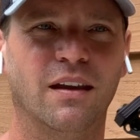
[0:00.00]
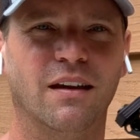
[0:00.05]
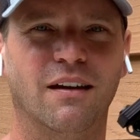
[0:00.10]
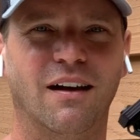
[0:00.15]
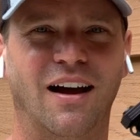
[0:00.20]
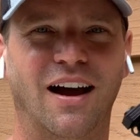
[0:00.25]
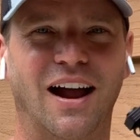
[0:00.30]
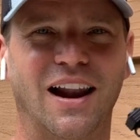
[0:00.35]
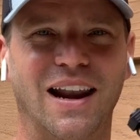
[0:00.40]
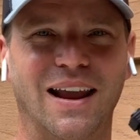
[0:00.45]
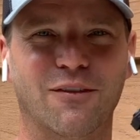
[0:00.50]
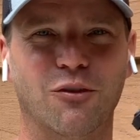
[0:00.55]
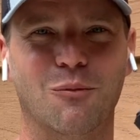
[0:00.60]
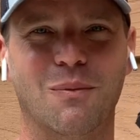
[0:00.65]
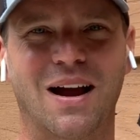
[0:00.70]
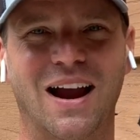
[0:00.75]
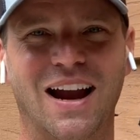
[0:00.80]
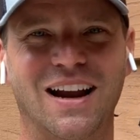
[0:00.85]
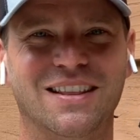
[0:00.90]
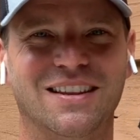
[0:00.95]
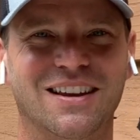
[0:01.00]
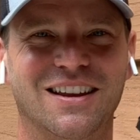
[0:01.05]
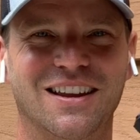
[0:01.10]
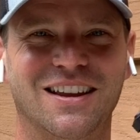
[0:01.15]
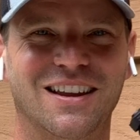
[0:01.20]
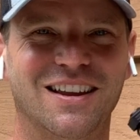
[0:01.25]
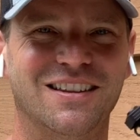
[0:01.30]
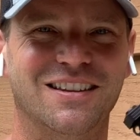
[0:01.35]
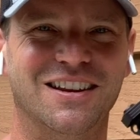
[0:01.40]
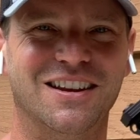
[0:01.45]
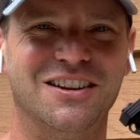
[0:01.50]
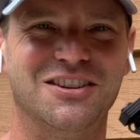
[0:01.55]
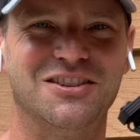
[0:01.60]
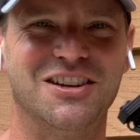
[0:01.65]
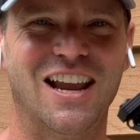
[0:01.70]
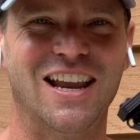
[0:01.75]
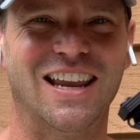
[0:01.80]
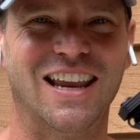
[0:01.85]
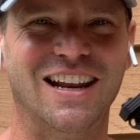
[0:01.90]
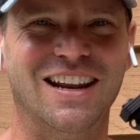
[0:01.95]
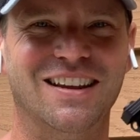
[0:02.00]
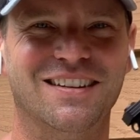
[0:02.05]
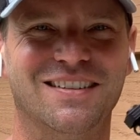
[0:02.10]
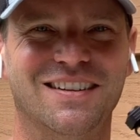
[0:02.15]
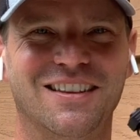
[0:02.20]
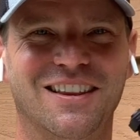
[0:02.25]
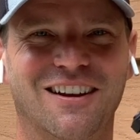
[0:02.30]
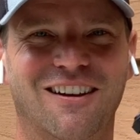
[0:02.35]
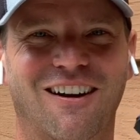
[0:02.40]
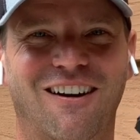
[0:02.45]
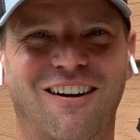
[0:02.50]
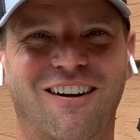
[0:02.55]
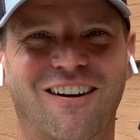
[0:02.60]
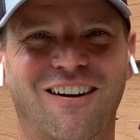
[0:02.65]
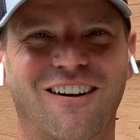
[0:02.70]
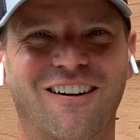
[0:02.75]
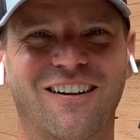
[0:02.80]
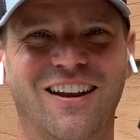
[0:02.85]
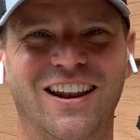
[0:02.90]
Never mind the shakiness in the car,